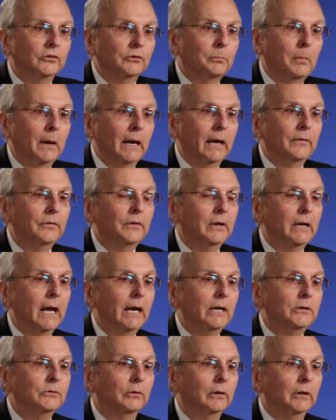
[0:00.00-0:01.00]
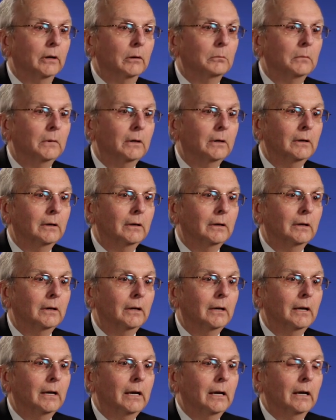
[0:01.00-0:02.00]
that span the atrium.
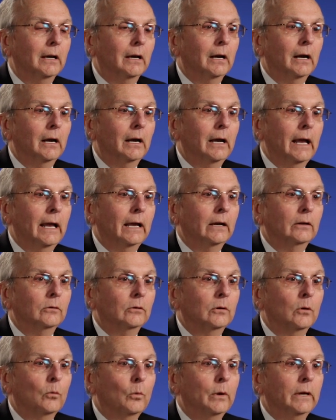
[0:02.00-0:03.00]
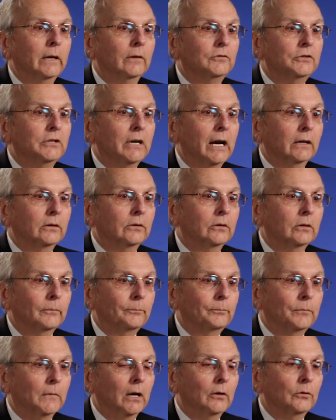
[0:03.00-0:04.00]
Uh, and we have checked
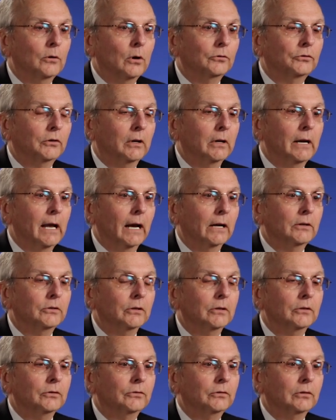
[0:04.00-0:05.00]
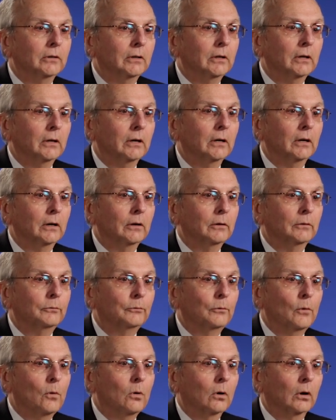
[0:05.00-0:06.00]
uh, those connections uh,
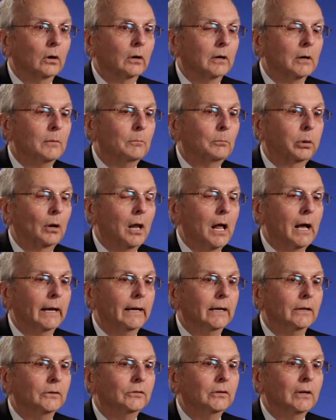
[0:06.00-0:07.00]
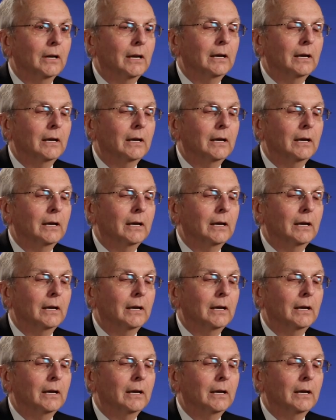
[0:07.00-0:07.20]
for compliance.